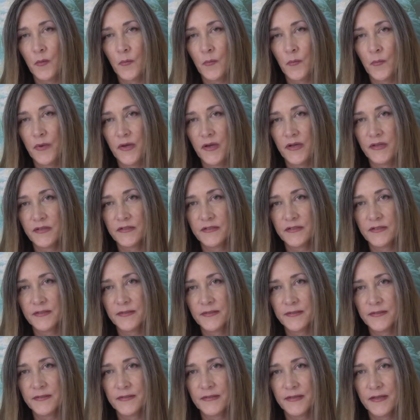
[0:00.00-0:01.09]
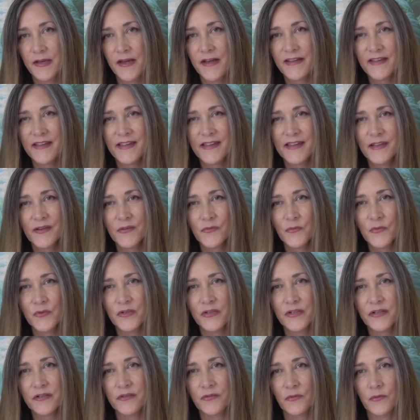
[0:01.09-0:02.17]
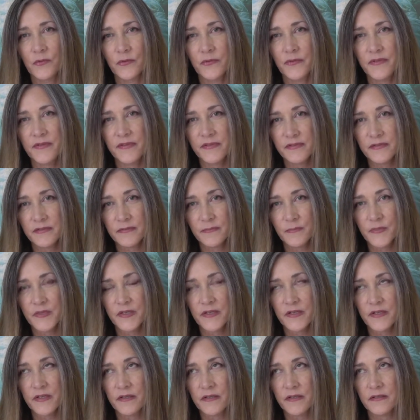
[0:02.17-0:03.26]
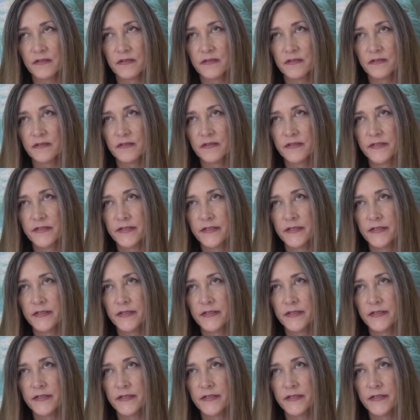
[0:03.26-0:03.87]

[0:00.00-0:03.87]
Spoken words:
But I can't really ignore this because